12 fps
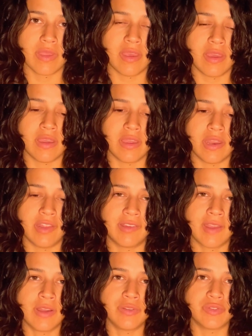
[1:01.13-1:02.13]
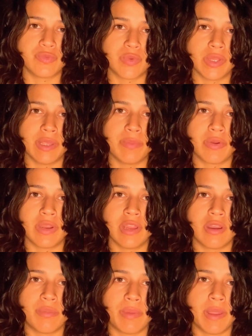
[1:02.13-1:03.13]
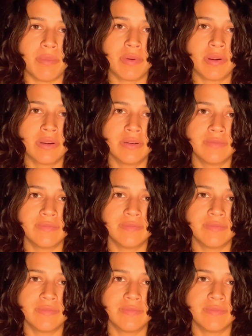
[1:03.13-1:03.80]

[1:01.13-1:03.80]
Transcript: And it sounds really pretty on paper,